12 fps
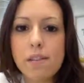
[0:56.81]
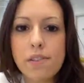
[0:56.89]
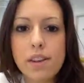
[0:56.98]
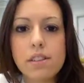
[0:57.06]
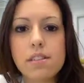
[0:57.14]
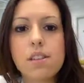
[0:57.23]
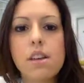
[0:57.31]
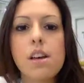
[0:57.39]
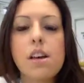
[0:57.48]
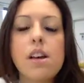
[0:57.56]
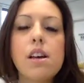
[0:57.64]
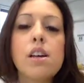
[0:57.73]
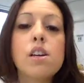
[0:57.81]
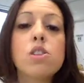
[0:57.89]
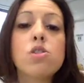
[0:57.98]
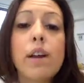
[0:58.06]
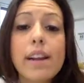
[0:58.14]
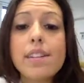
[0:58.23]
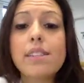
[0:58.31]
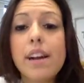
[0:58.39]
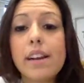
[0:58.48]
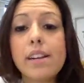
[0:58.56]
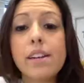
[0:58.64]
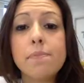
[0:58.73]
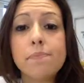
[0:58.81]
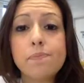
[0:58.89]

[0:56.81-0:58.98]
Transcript: things. So I decided